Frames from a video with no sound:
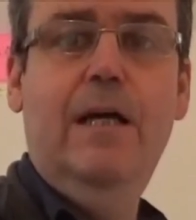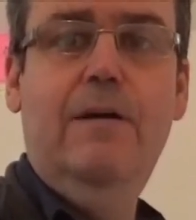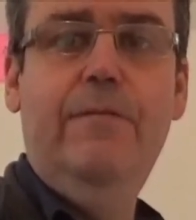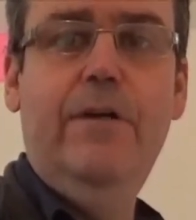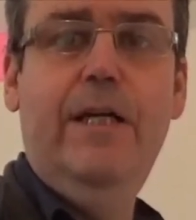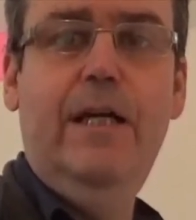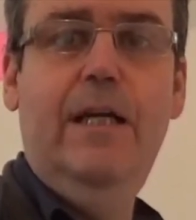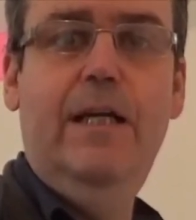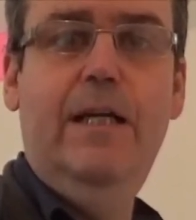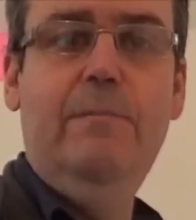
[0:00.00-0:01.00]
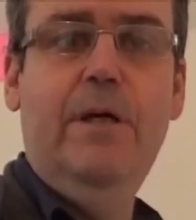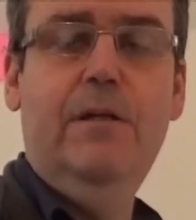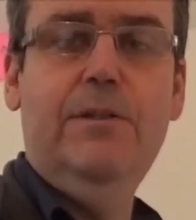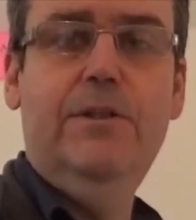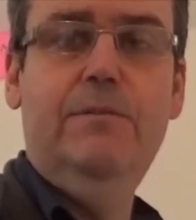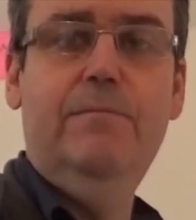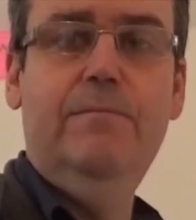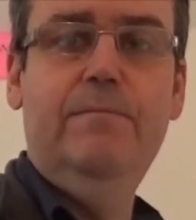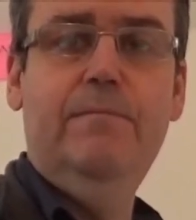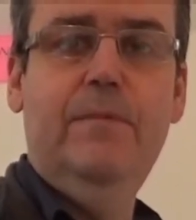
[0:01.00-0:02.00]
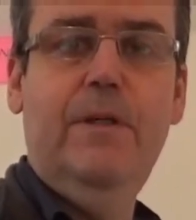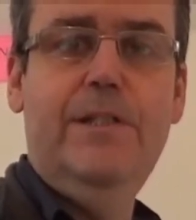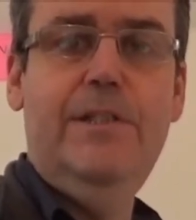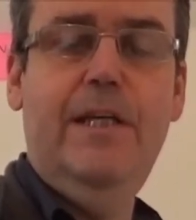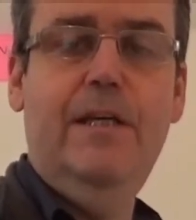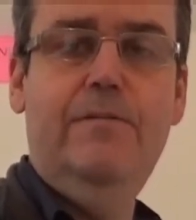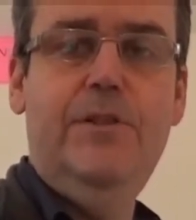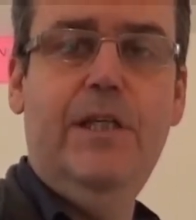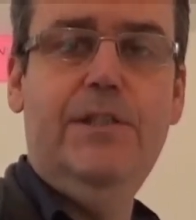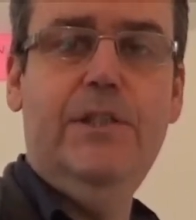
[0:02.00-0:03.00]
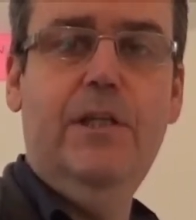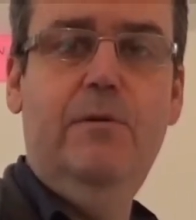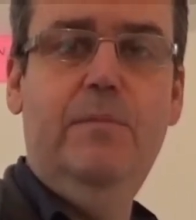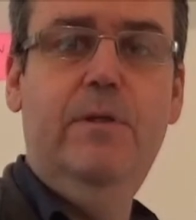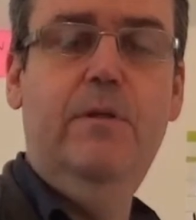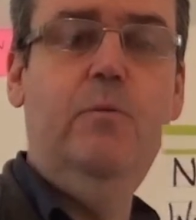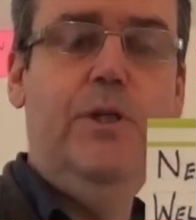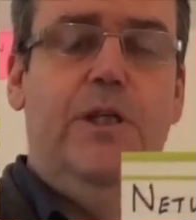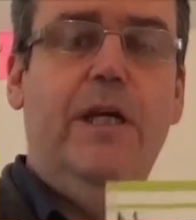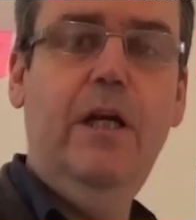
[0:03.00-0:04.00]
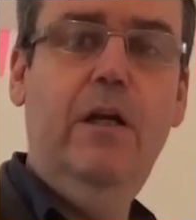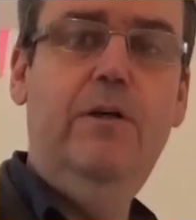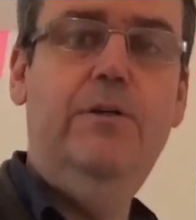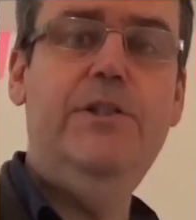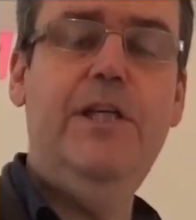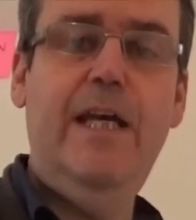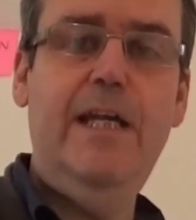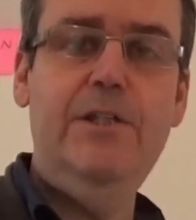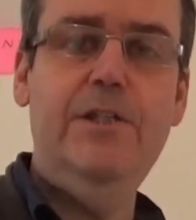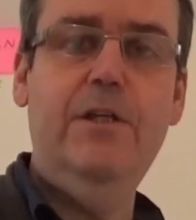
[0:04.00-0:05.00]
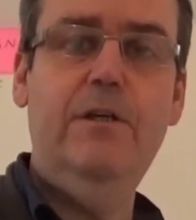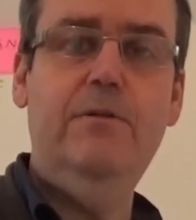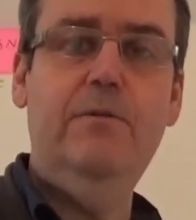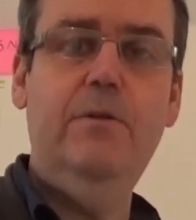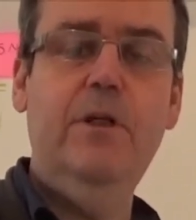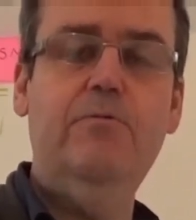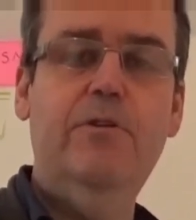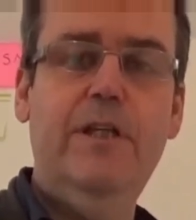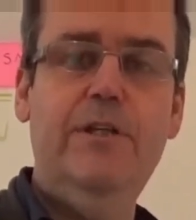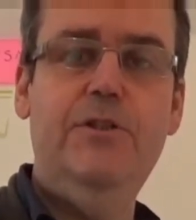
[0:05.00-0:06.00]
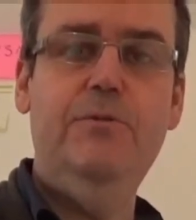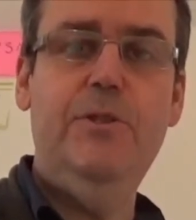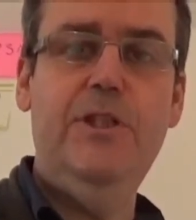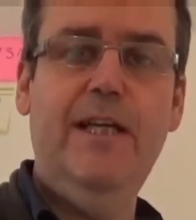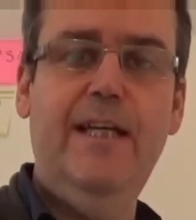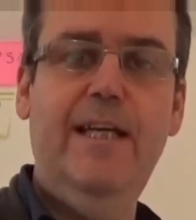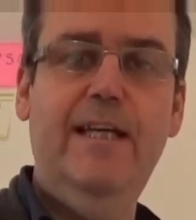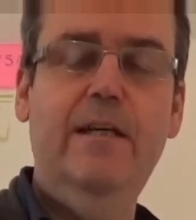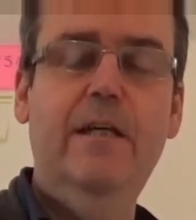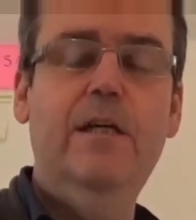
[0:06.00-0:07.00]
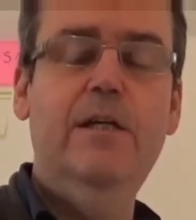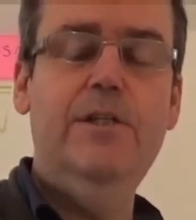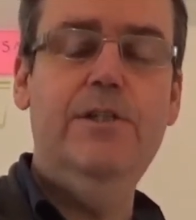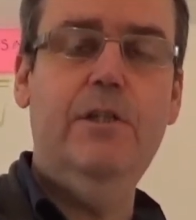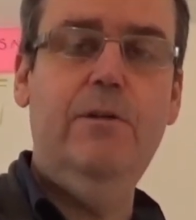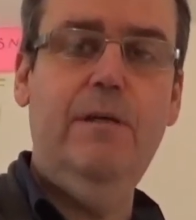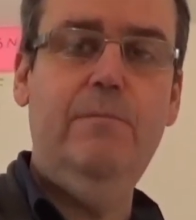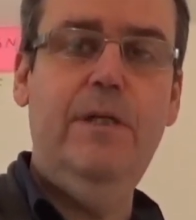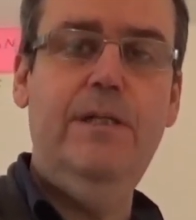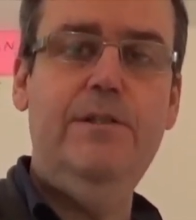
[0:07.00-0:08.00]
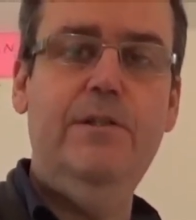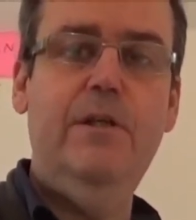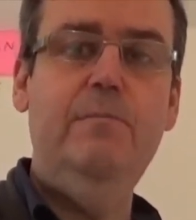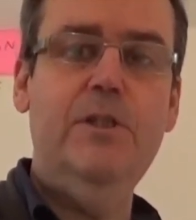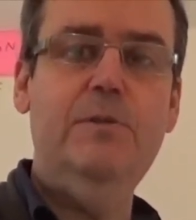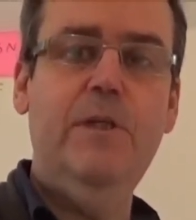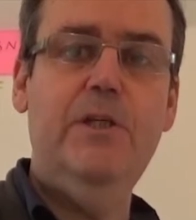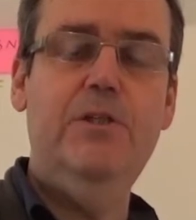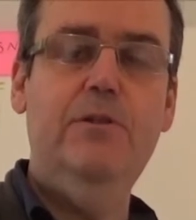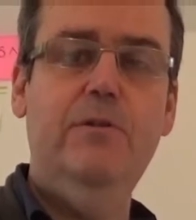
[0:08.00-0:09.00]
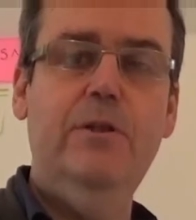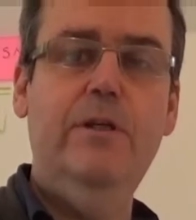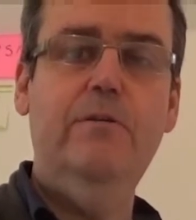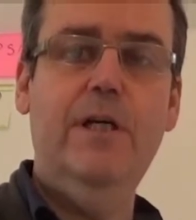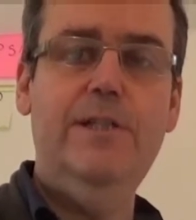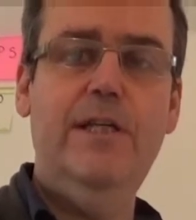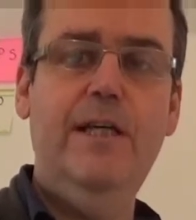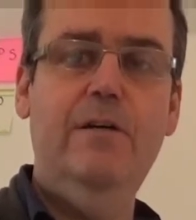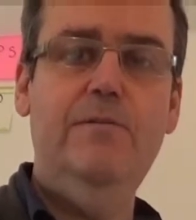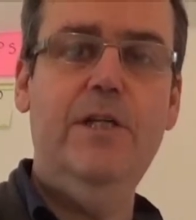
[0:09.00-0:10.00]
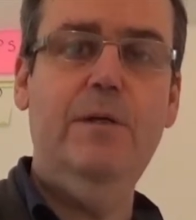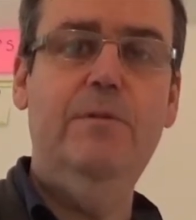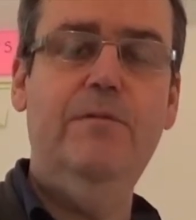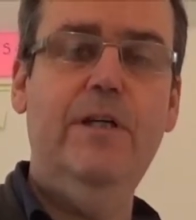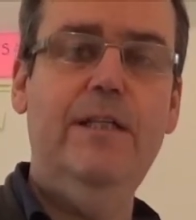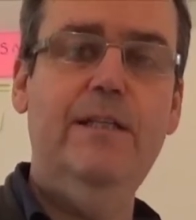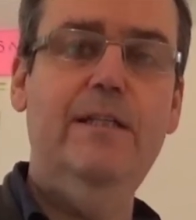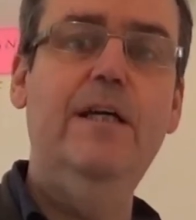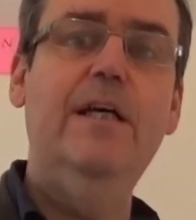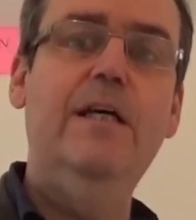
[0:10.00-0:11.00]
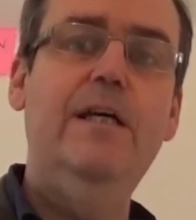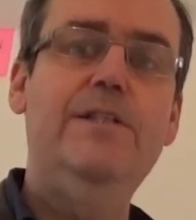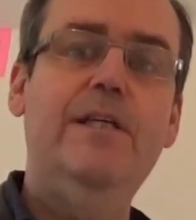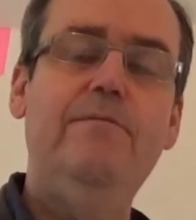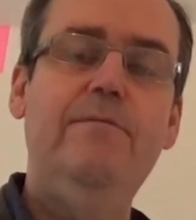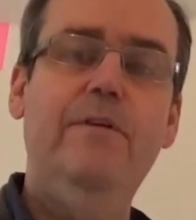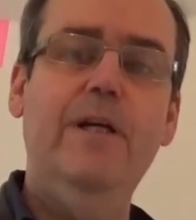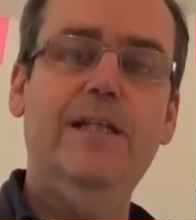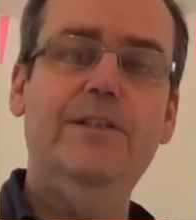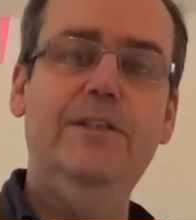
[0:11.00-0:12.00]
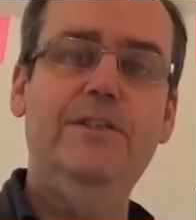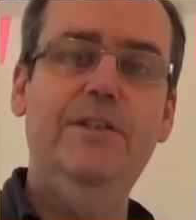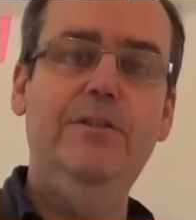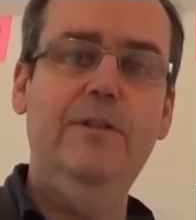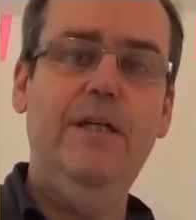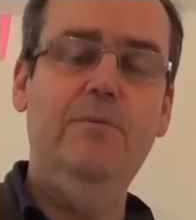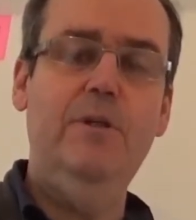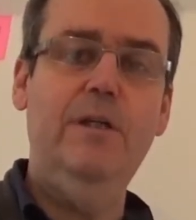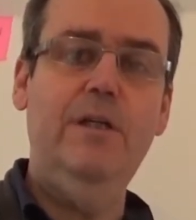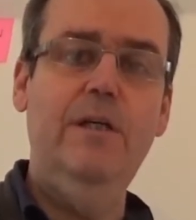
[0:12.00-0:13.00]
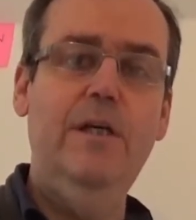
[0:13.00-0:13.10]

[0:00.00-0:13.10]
a very clearly marked IT health check scope, which includes internal credential checking. So that means that you must make sure that your IT health check provider is given full access to your network,